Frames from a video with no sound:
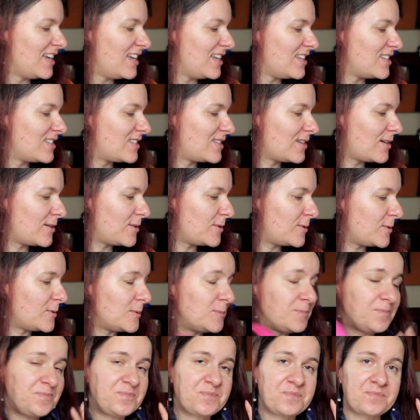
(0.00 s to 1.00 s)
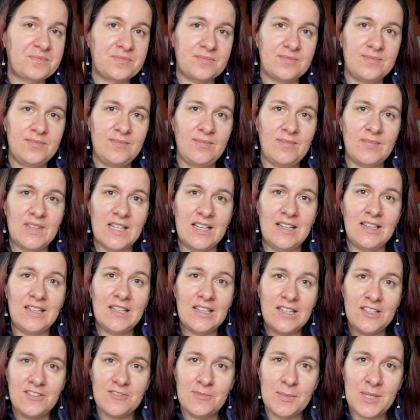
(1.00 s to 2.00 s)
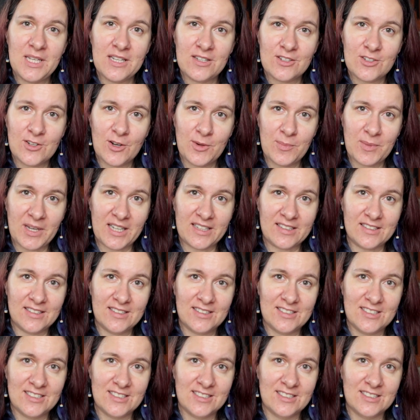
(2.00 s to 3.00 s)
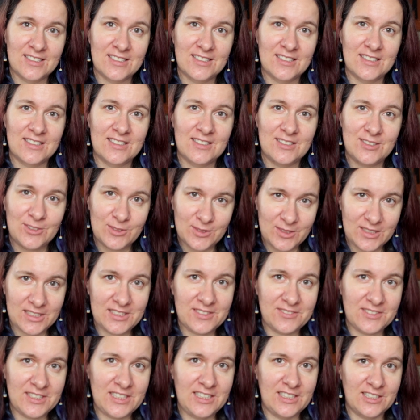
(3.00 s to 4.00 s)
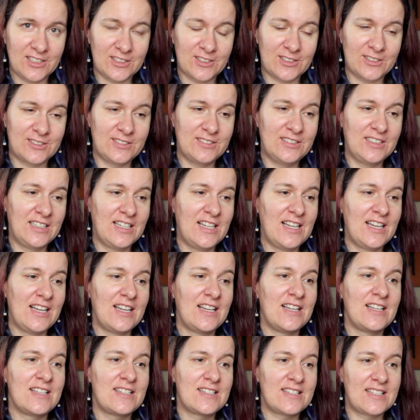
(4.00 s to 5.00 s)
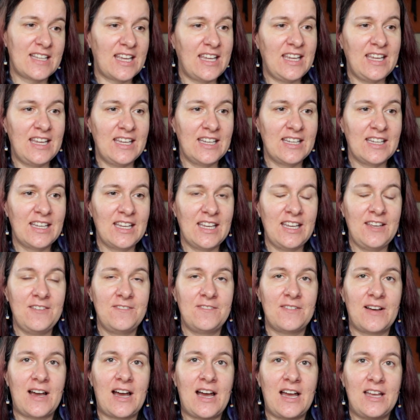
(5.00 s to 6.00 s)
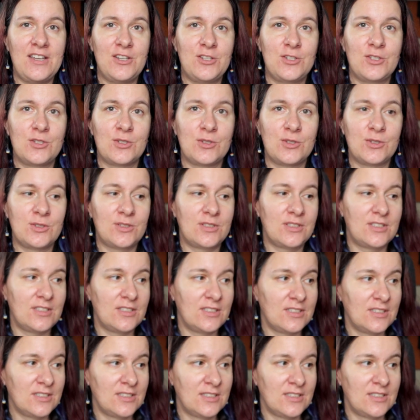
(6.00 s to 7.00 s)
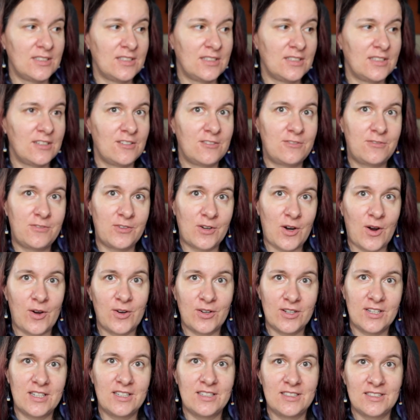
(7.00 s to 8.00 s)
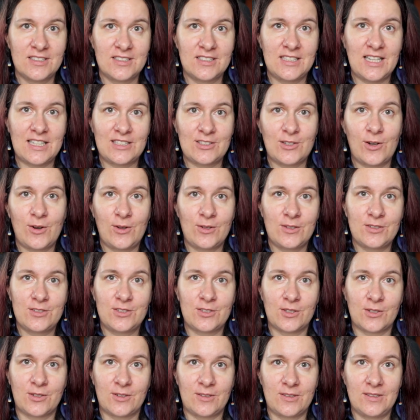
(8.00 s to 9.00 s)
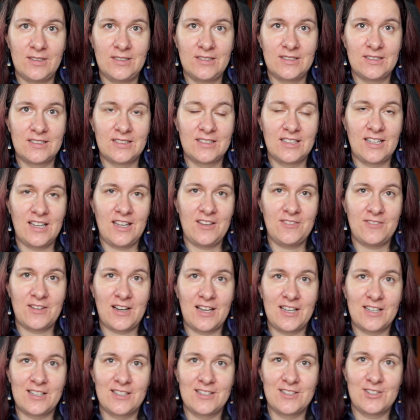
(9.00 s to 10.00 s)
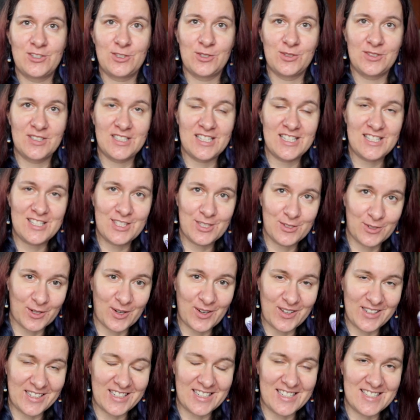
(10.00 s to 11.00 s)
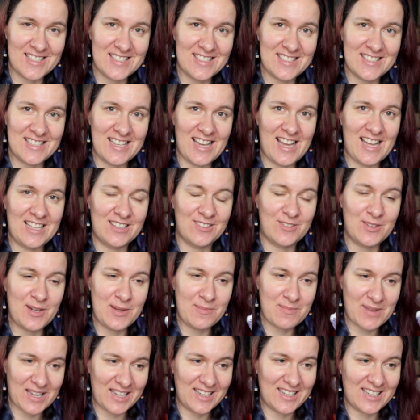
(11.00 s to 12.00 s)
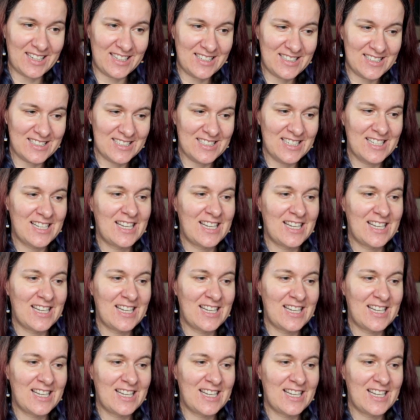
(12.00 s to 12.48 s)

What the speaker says: So leave me a comment to this video saying if I should frog that old shawl, if I should destroy this and remake it,